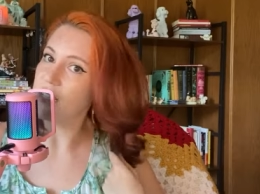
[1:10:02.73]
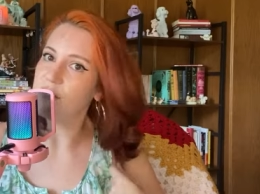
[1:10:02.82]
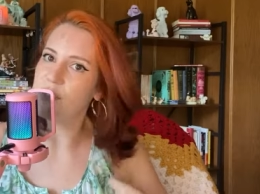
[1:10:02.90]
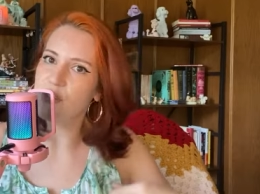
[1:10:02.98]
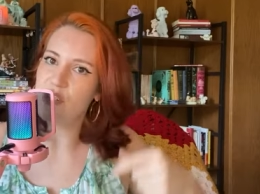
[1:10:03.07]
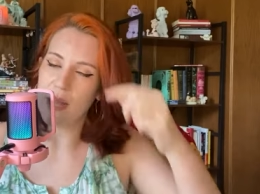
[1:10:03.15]
a
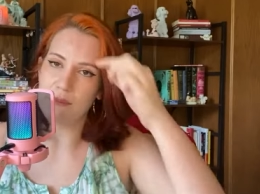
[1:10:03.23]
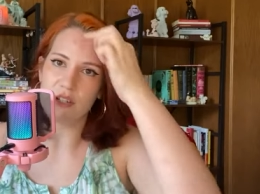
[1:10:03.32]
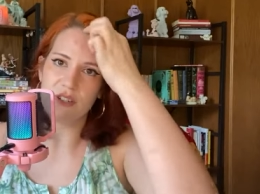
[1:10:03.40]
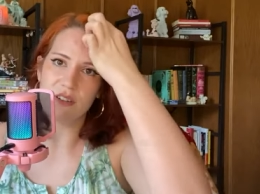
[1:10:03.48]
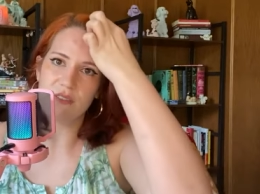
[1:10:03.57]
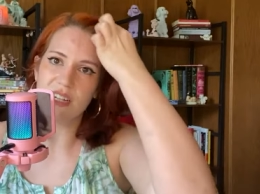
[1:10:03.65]
few
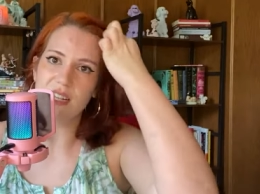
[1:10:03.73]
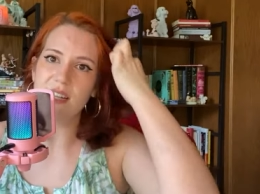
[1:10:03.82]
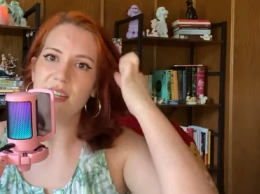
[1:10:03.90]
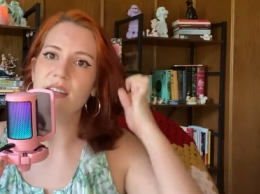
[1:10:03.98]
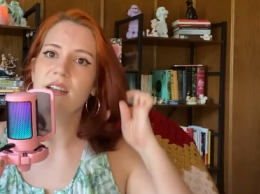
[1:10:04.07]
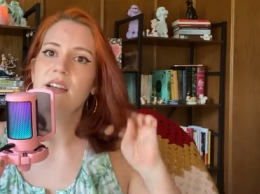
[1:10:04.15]
chapters every
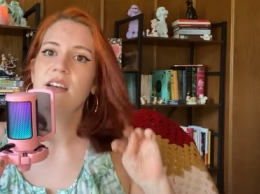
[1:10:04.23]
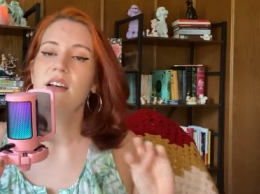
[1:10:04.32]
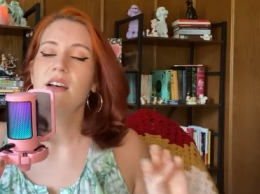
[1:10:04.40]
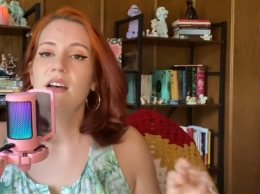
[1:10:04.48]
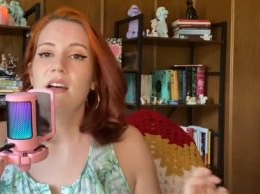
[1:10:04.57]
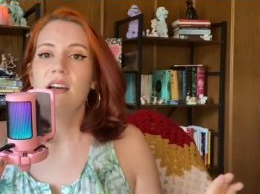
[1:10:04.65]
day.
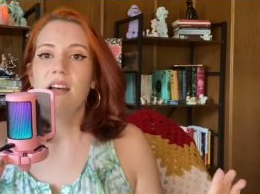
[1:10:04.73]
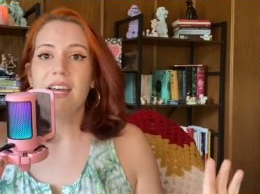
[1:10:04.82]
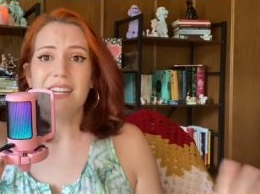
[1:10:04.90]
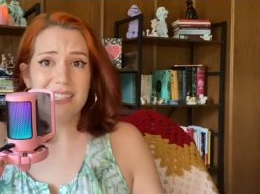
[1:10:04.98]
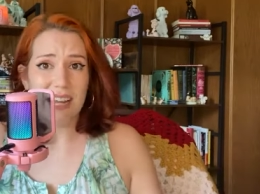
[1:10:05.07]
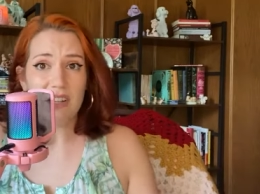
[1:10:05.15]

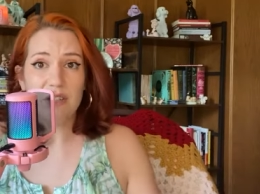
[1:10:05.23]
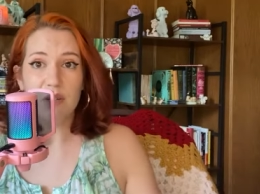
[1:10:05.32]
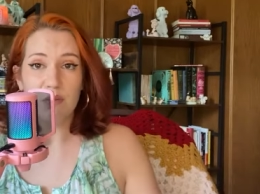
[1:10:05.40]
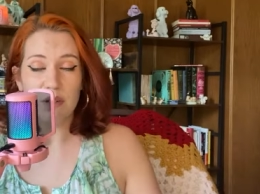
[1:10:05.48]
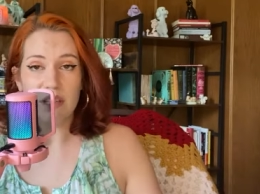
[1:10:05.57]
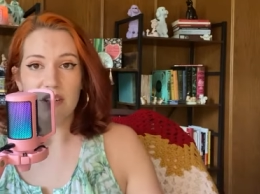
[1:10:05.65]
And it's actually
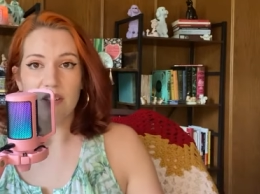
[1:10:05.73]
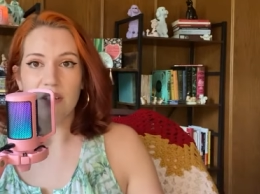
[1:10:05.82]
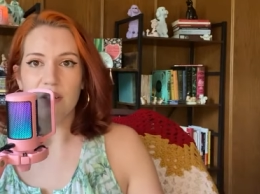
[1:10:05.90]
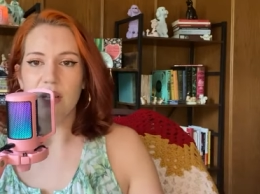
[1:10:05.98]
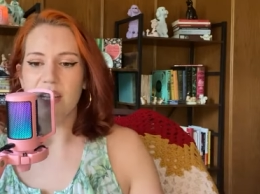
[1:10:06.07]
really good.